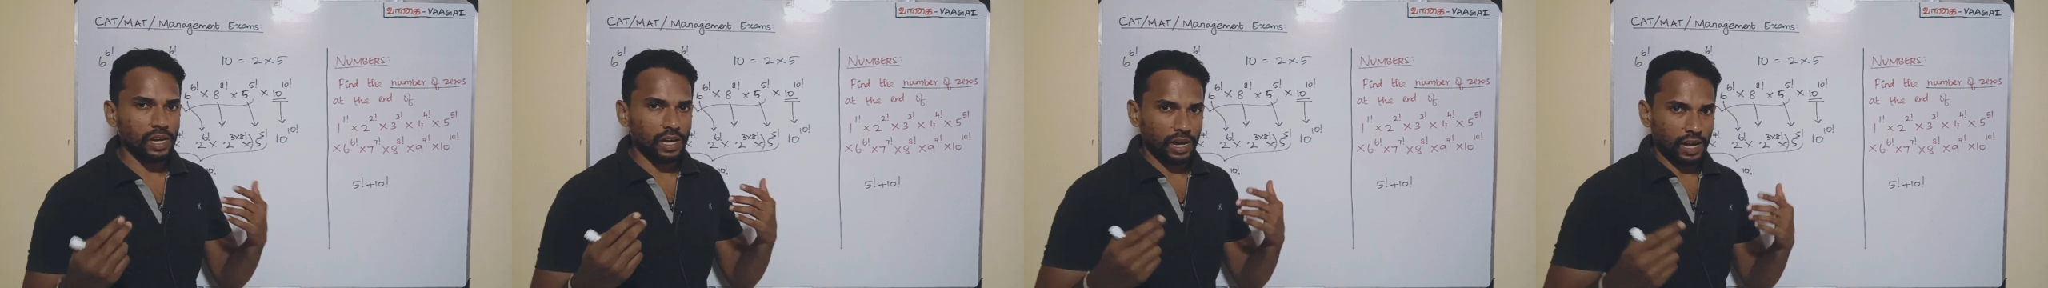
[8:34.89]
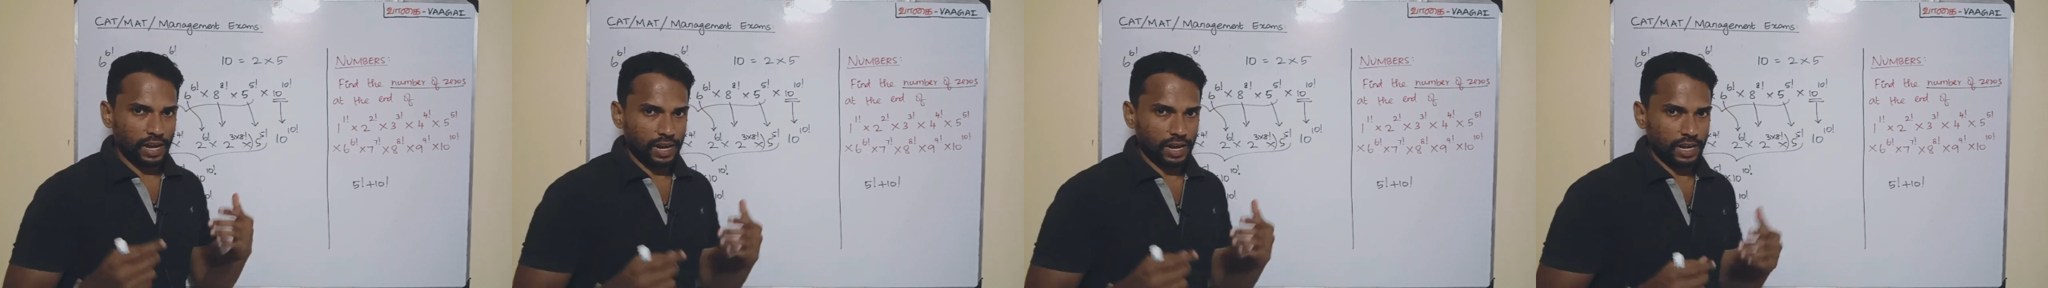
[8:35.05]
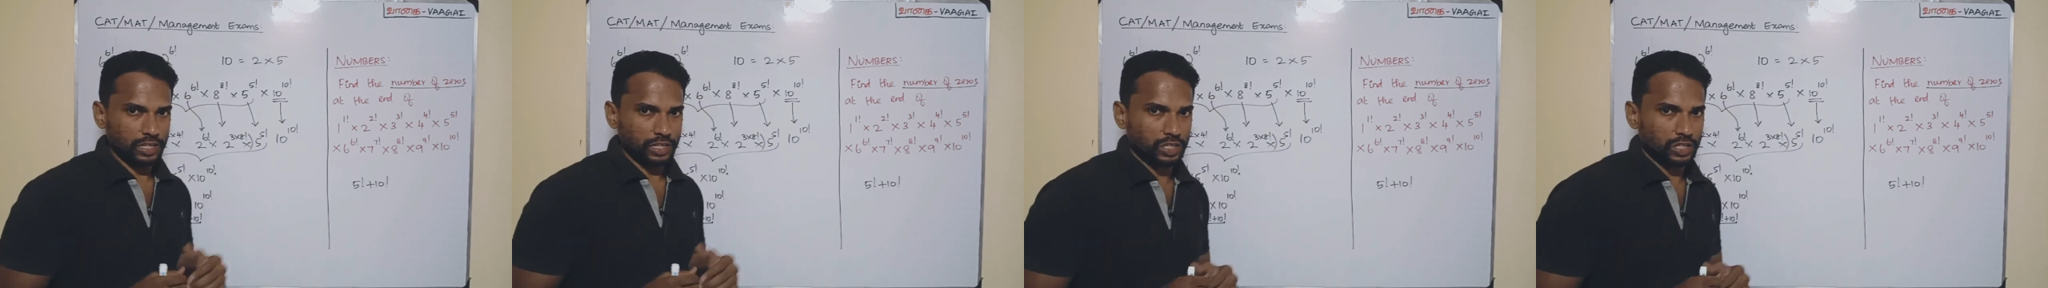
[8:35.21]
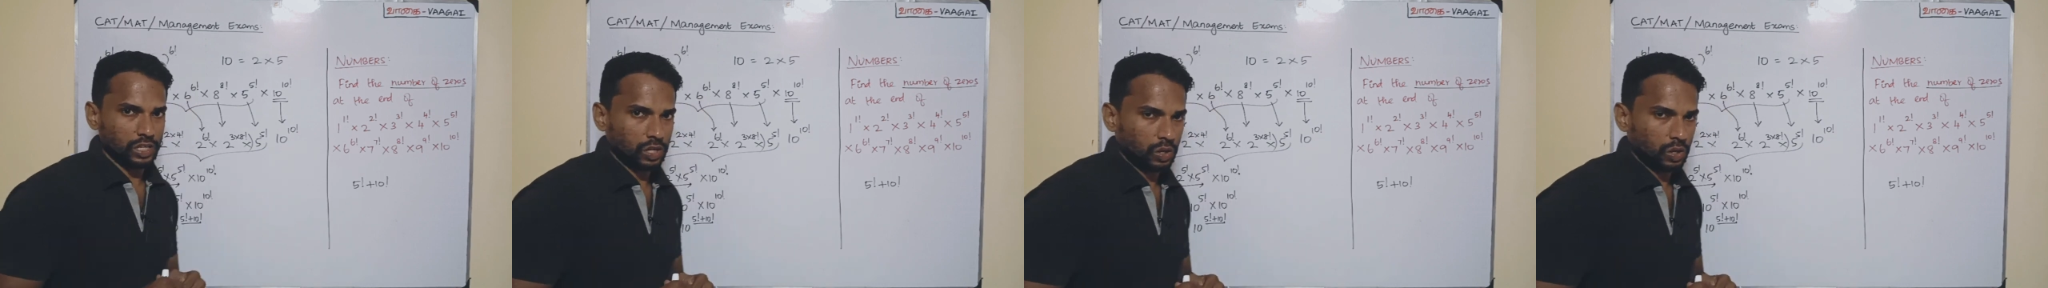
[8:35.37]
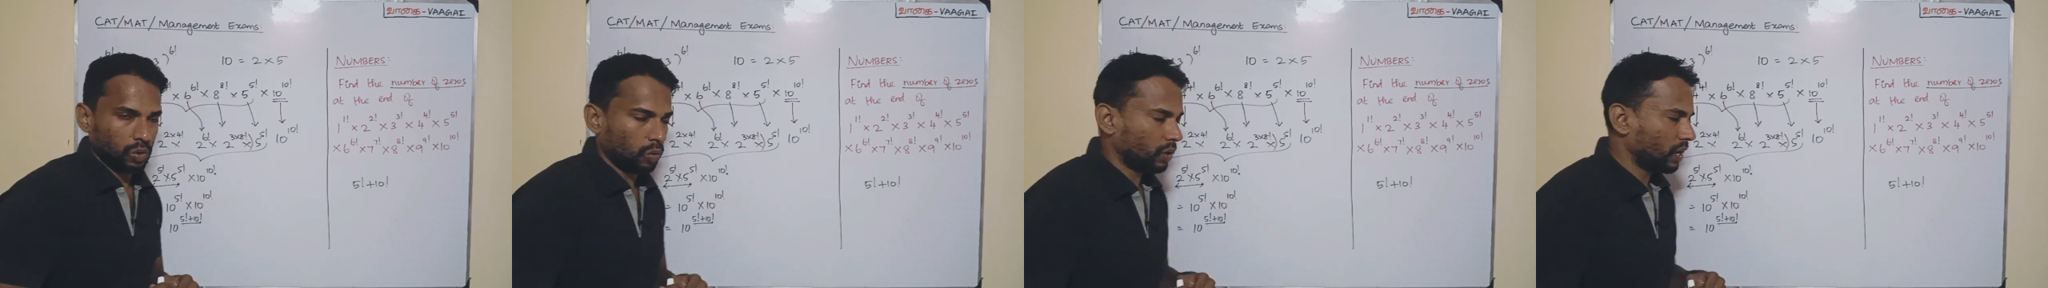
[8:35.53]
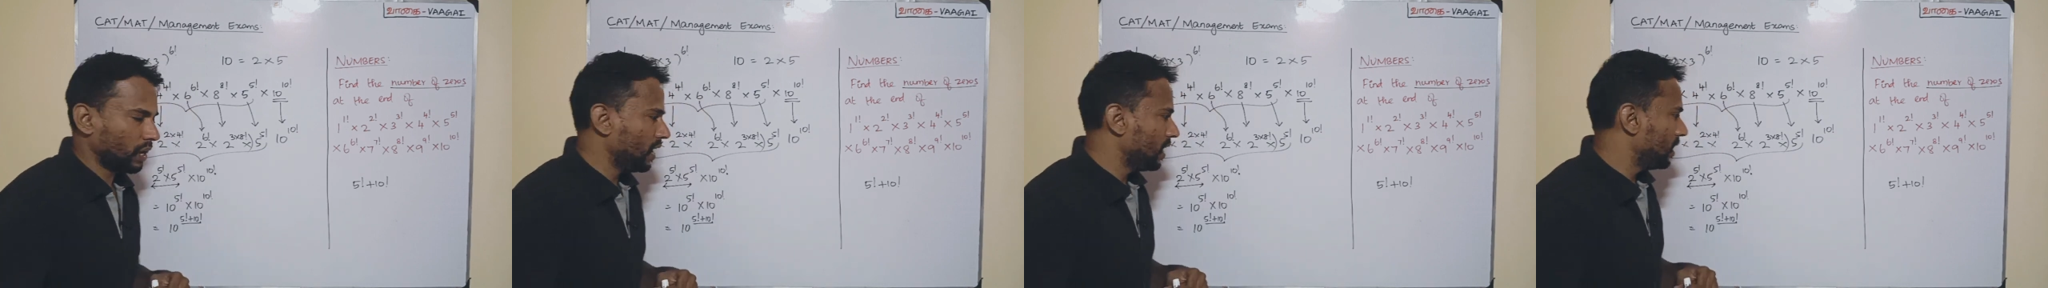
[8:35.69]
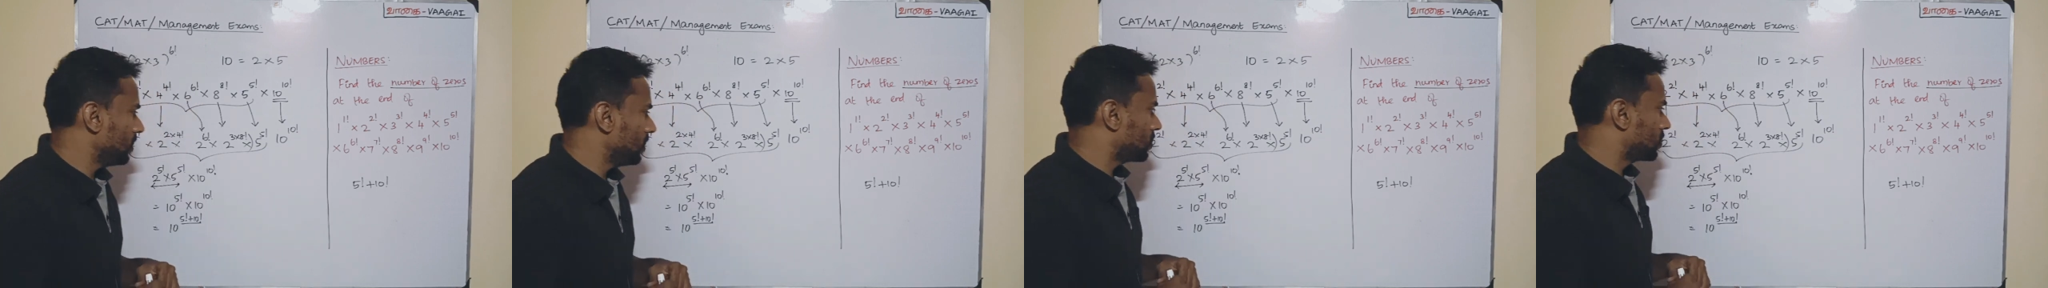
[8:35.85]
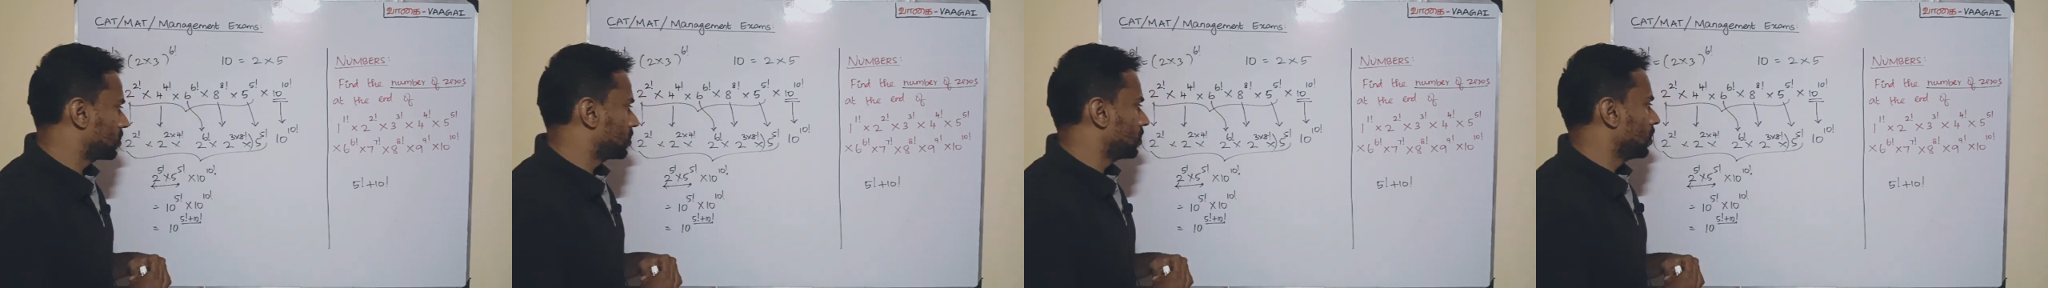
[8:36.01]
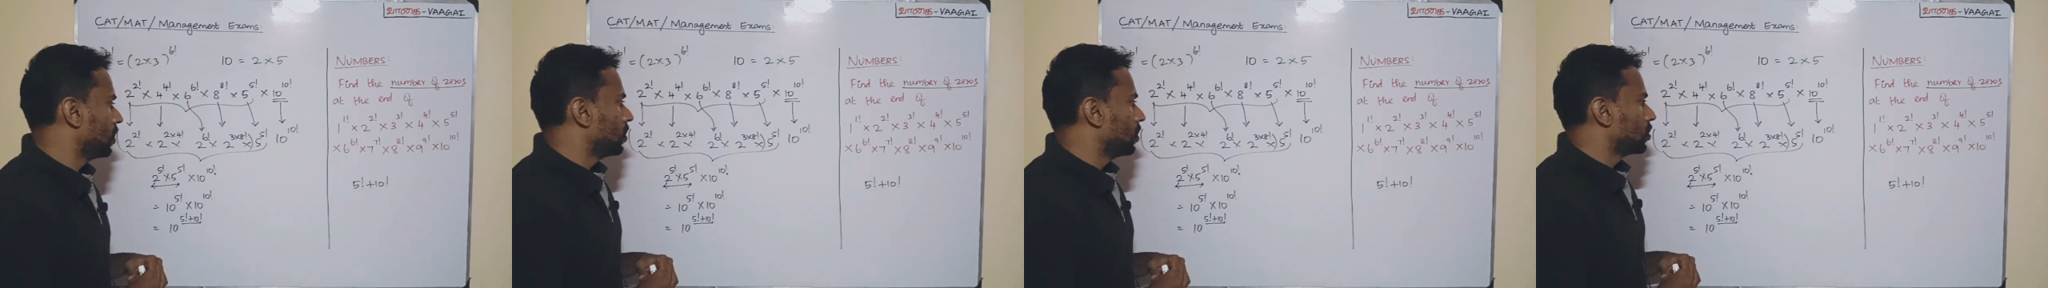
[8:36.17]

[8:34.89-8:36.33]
answer. Okay, yes.